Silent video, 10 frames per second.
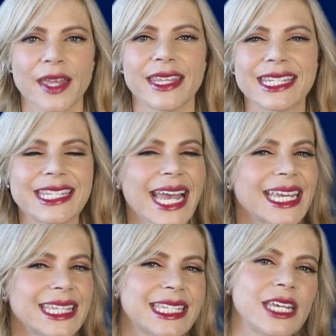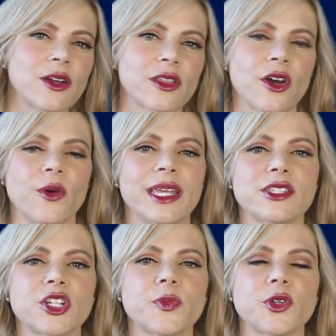The second secret, though,
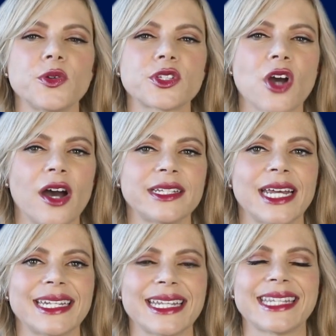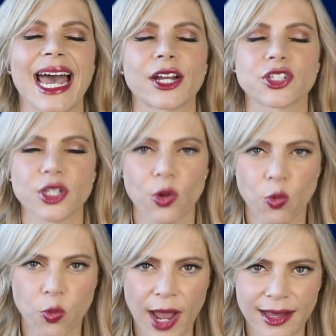is to produce content that's actually
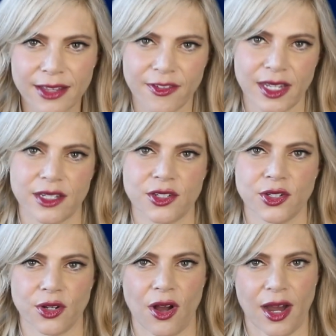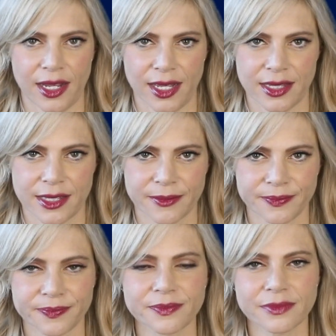relevant to your audience.
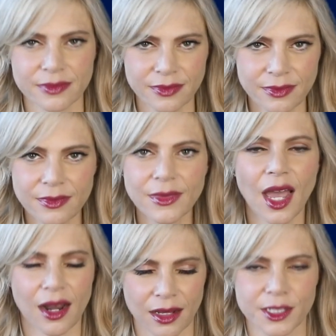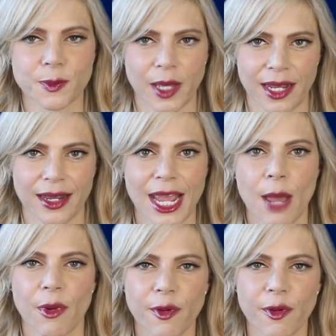And I'll explain. But